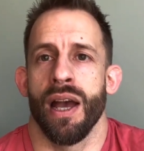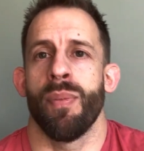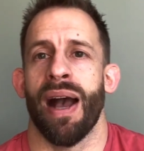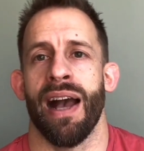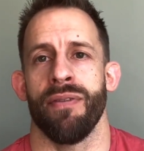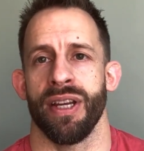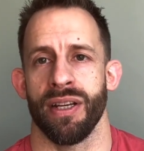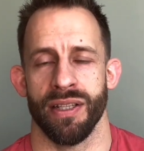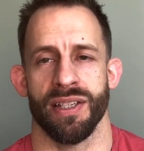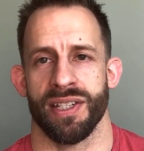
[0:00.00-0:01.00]
but having an
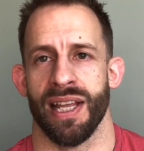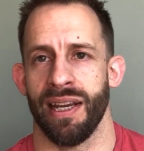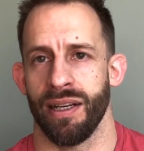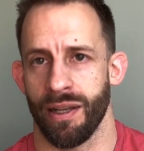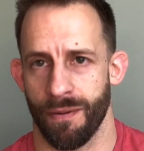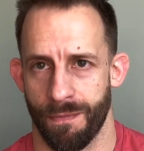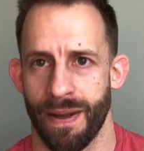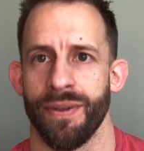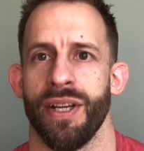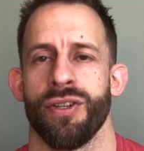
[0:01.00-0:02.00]
understanding, like a
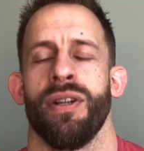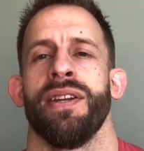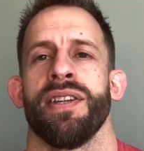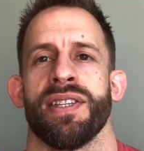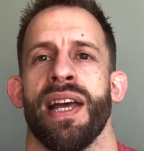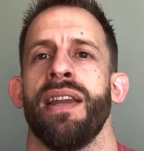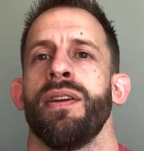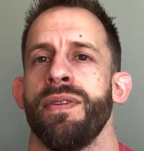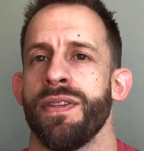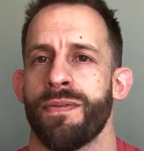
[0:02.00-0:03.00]
foundational understanding
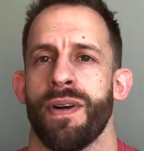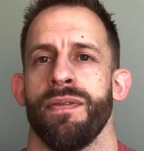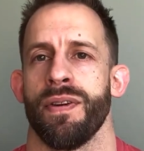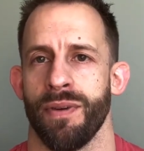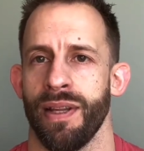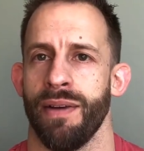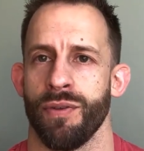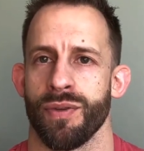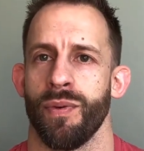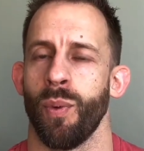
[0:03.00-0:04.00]
of these 5 different
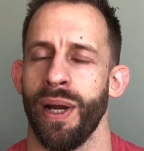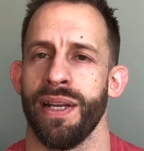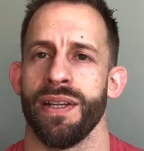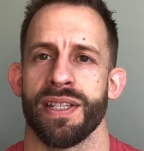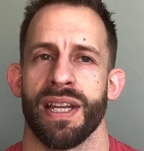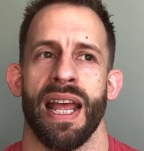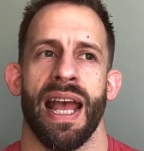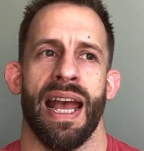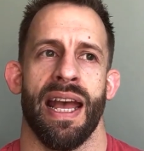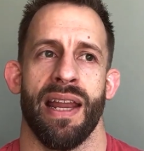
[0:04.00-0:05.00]
levels of awareness
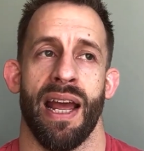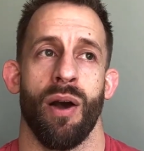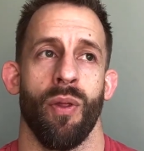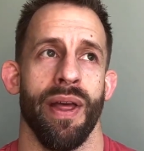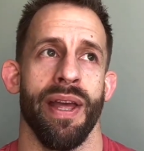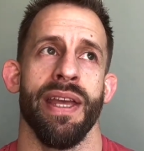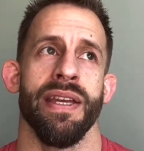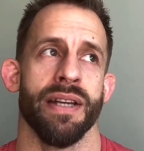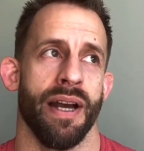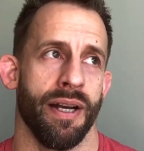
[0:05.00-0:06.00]
and how they